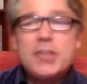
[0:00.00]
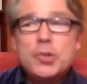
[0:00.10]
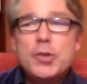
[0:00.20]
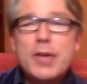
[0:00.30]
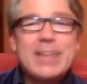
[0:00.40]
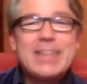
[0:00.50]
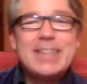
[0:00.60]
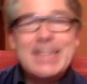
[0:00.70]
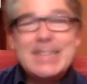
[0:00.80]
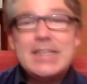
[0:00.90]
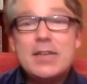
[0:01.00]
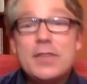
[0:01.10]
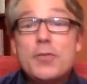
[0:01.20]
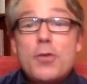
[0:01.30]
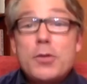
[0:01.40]
you and I still eating of
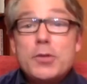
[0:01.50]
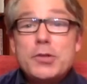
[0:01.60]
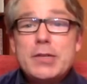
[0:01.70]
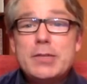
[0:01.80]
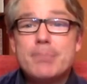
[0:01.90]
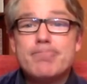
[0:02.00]
the wrong tree,